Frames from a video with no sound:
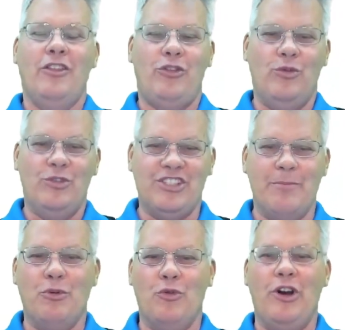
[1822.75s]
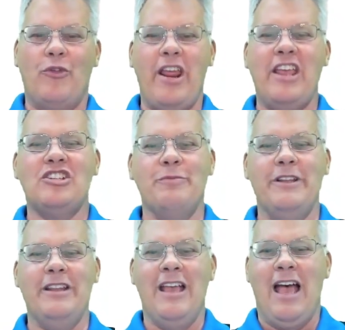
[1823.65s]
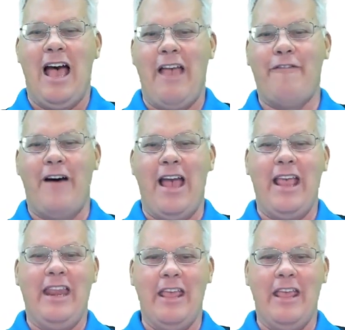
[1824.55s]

through simple rearrangement, I find